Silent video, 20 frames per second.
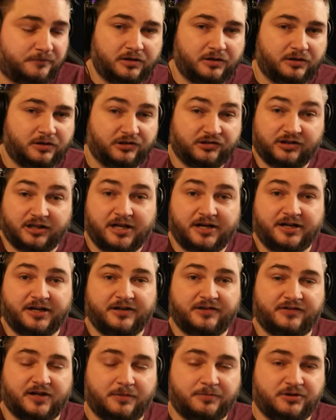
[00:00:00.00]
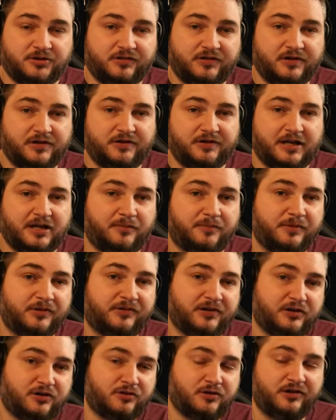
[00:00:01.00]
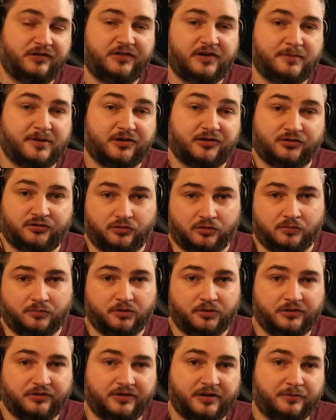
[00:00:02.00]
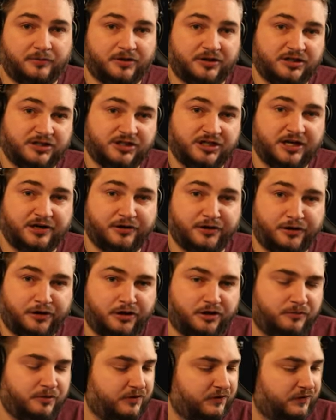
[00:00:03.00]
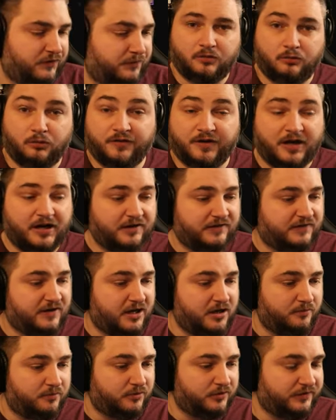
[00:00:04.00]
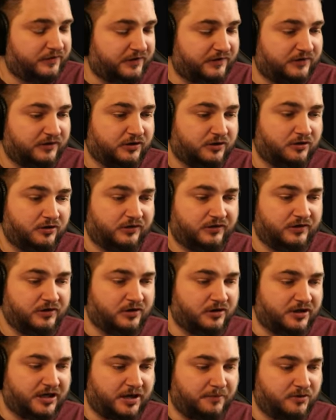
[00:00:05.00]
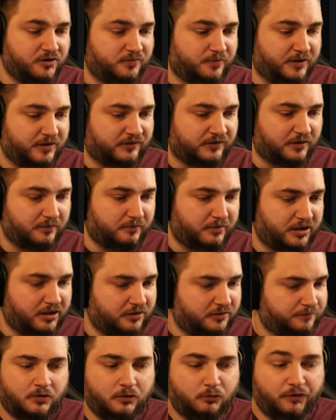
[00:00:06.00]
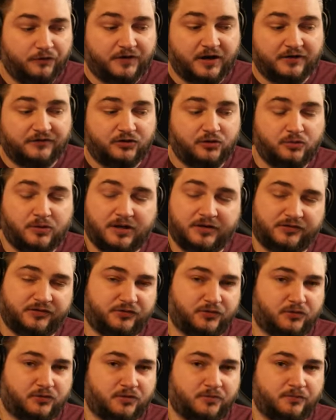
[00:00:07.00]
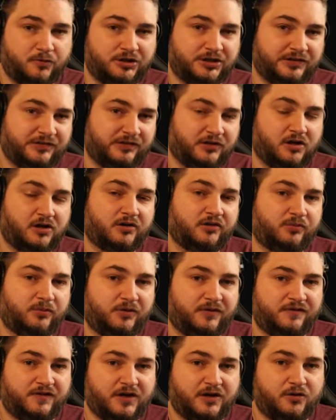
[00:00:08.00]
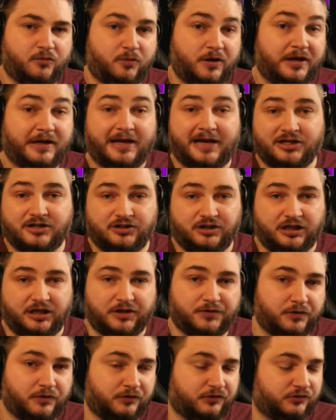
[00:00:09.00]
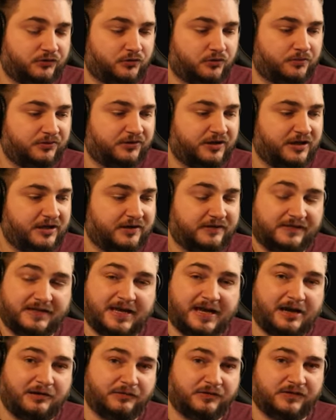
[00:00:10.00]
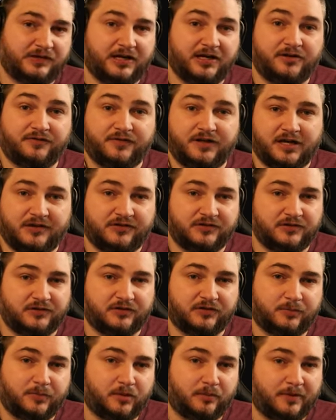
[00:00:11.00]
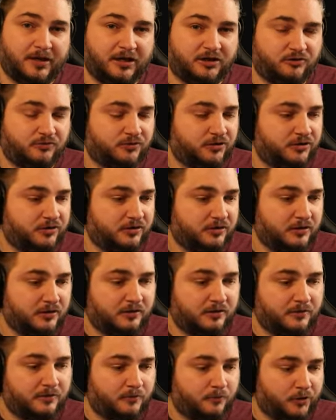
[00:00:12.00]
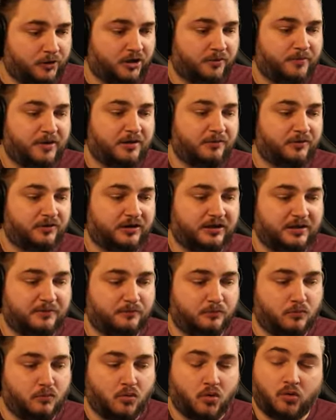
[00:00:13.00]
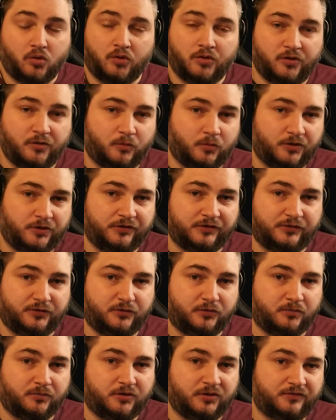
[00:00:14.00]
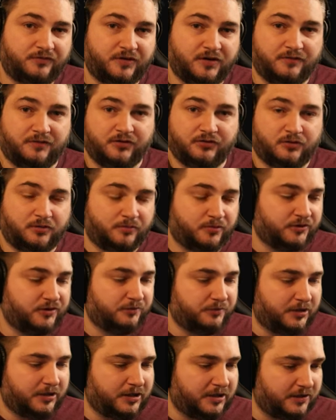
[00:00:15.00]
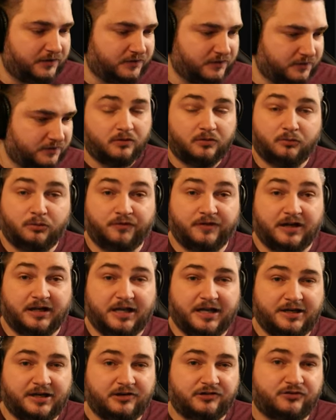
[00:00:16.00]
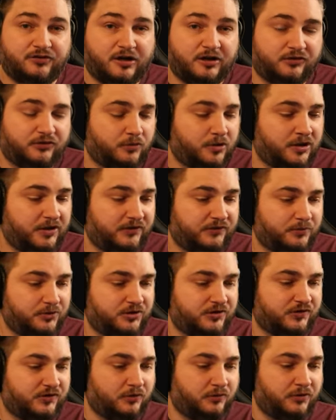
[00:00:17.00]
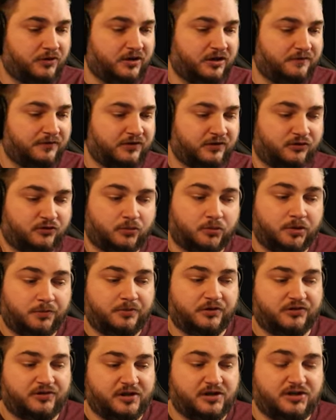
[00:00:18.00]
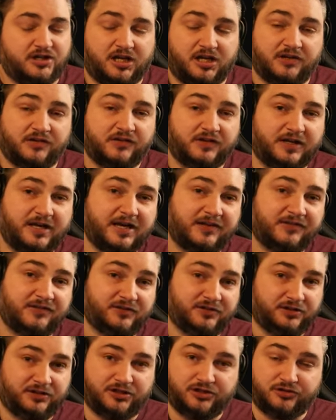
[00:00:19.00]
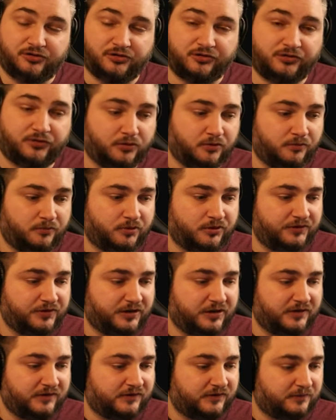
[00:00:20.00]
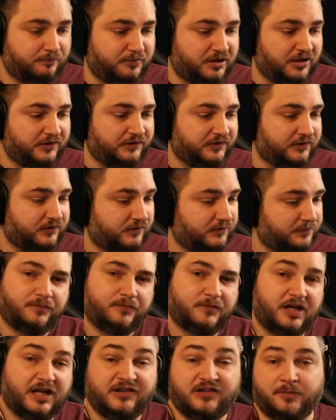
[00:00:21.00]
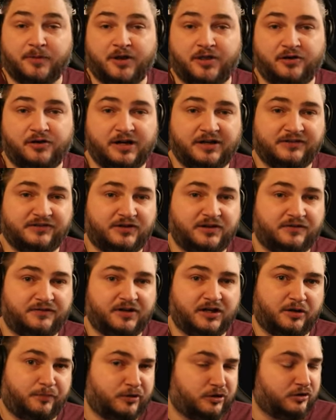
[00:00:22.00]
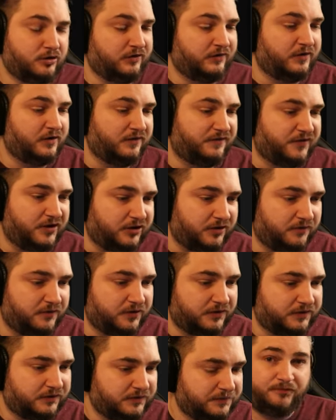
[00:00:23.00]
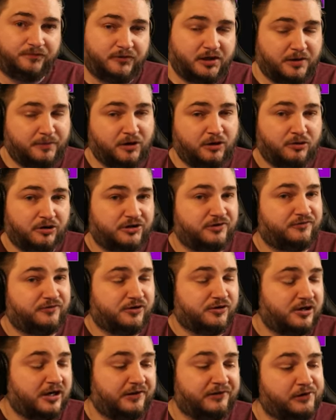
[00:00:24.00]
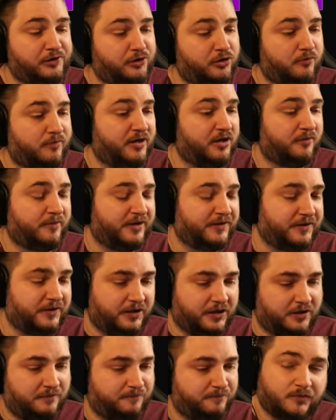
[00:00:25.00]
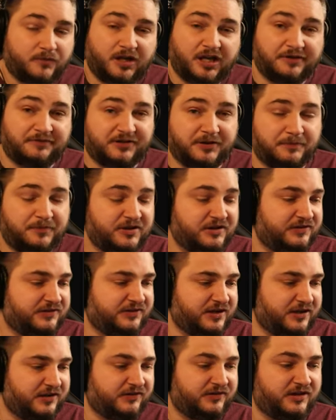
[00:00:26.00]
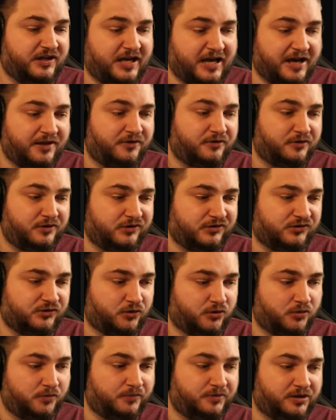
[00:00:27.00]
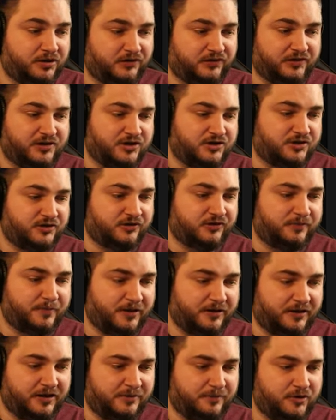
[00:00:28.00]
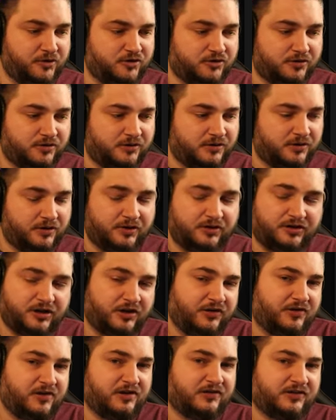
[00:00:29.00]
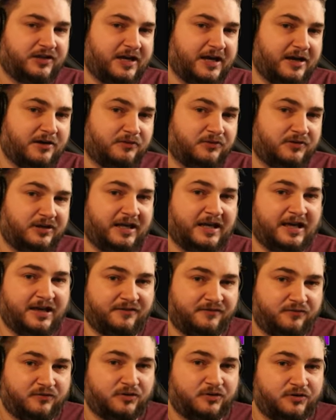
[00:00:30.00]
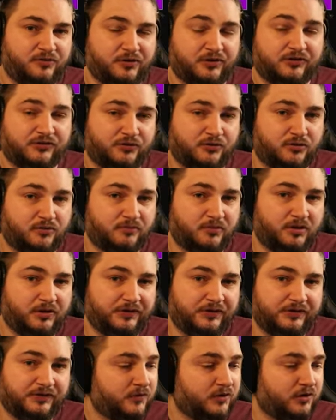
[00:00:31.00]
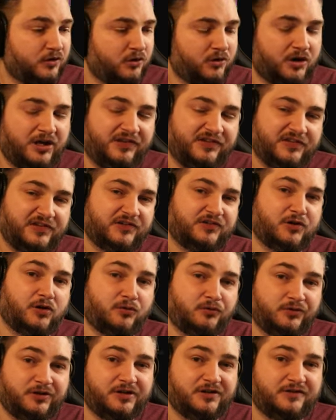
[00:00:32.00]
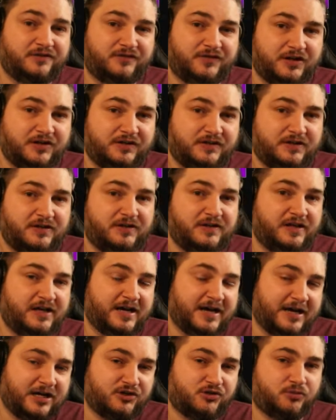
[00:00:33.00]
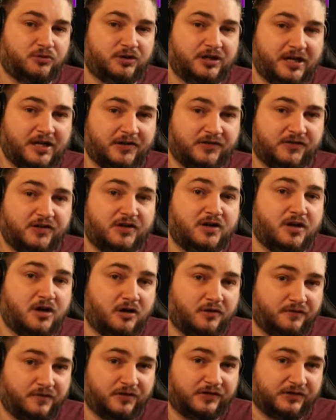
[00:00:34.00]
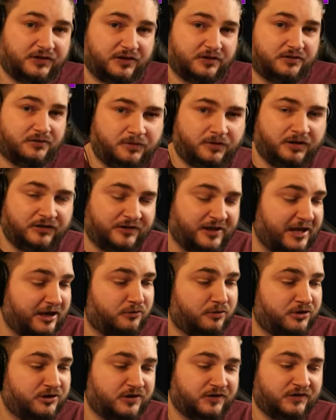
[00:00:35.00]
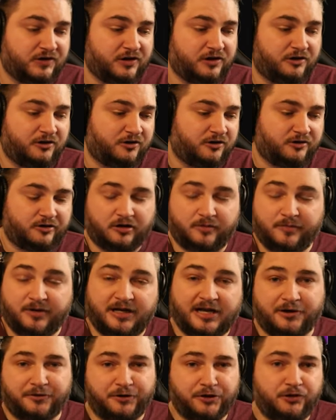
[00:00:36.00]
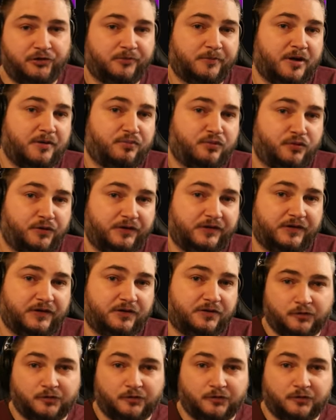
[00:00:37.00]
There's a lot of nice options here to help us increase the amount of Storm Bolts that we're dishing out on enemies. We've got Excited Bolts that's increasing our damage based on mana. We've got Two-Eyed Storm, which as long as we find a way to actually get those storm stacks outside of casting the spell manually, we're going to be able to get more than one storm bolt for every storm bolt that we cast. We've got Lightning Strikes Twice, which is going to give us a 20% chance to cast an additional storm bolt against bosses, and some other nice stuff to help increase their effectiveness. Now my question for you guys that know better about the game, if something says Gathering Storm deals additional spell damage, does this count if we're doing storm bolts, or is this only affecting the actual casting of the skill? Because that question is going to determine how I use my points here.